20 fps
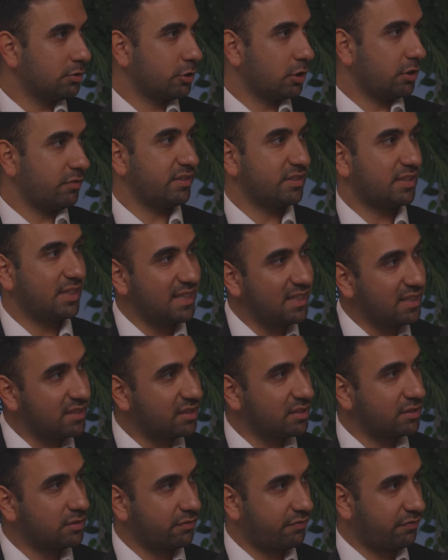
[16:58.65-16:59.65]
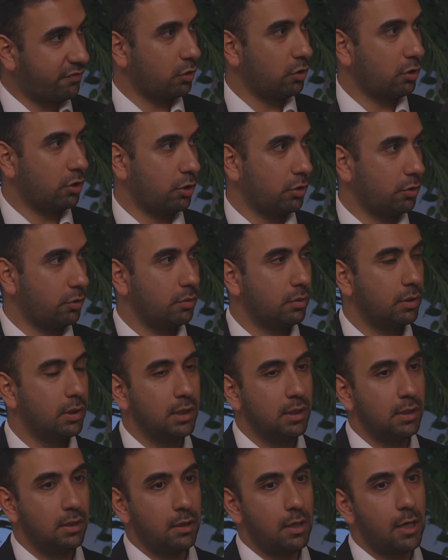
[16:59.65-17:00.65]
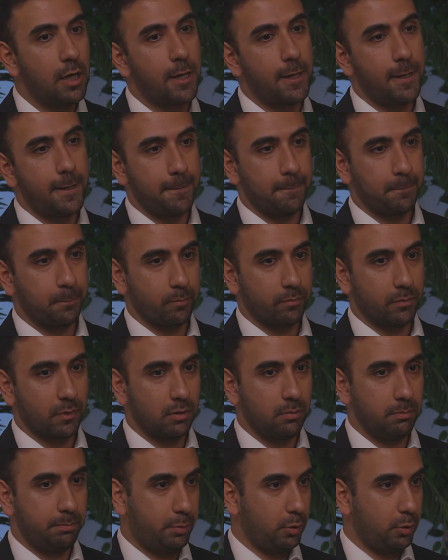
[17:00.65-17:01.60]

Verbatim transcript: So if mm-hmm. it's easy to follow, um,